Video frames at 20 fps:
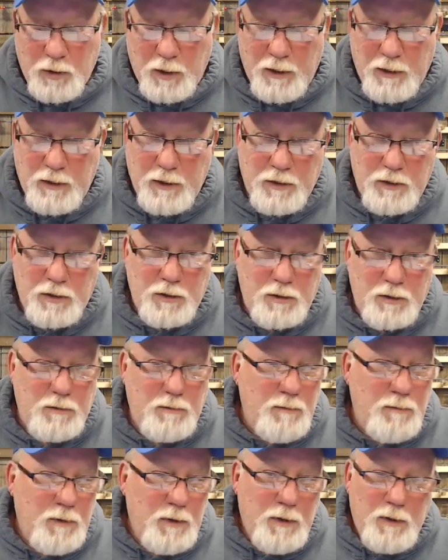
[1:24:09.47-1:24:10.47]
and just
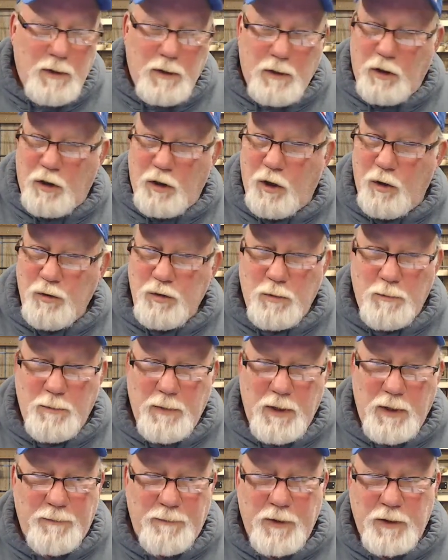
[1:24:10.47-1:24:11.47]
close them
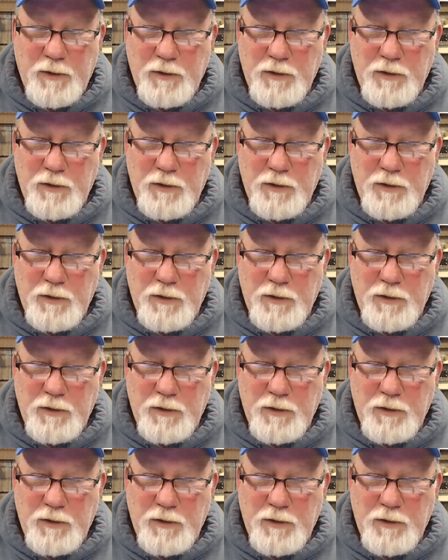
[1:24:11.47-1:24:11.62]
up.